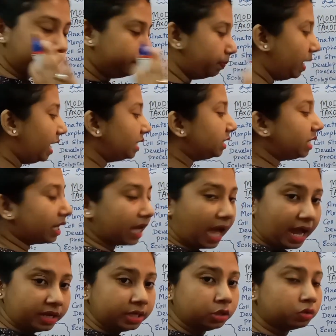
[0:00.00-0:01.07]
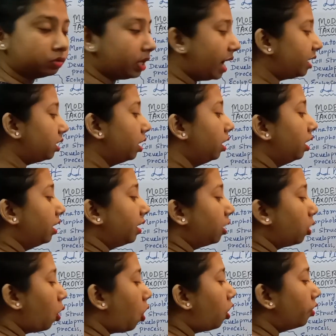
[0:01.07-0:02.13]
place the cat into that
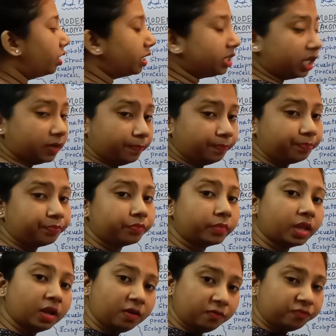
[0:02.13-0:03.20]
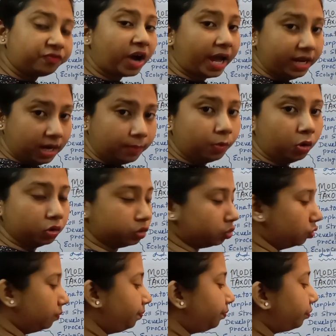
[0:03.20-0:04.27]
chordata phylum
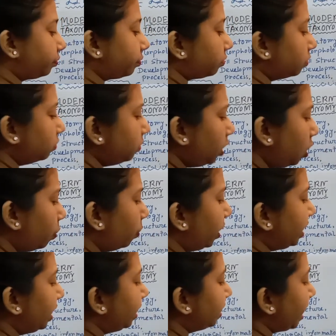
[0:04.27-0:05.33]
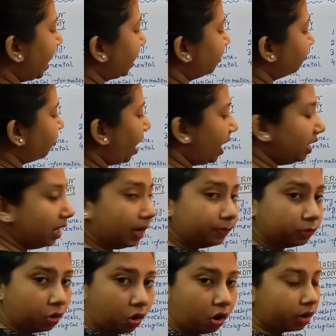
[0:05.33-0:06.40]
also. Within that
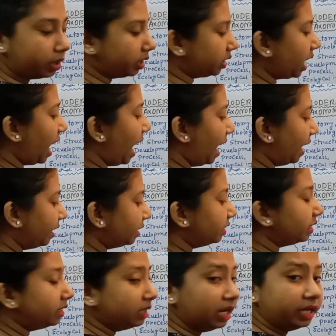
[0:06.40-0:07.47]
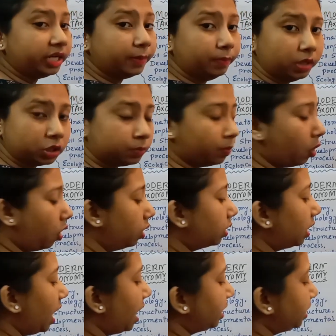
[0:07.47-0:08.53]
phylum chordata, another relatively small
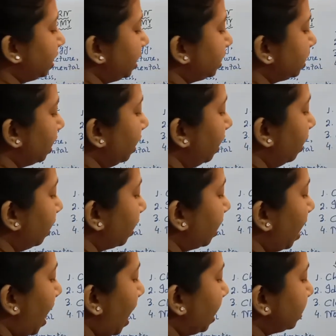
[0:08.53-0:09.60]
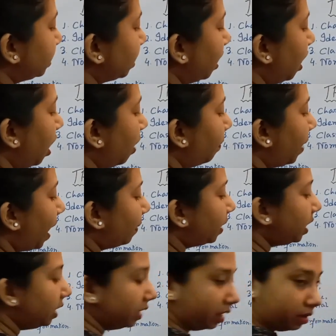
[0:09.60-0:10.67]
class is class
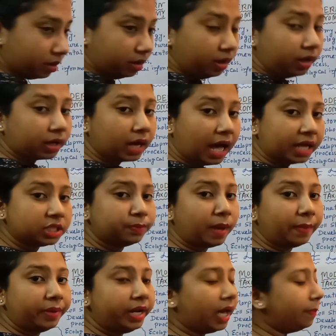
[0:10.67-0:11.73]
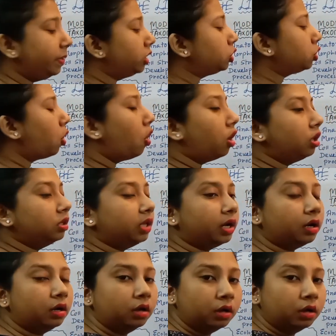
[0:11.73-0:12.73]
Mammalia. Class Mammalia means all the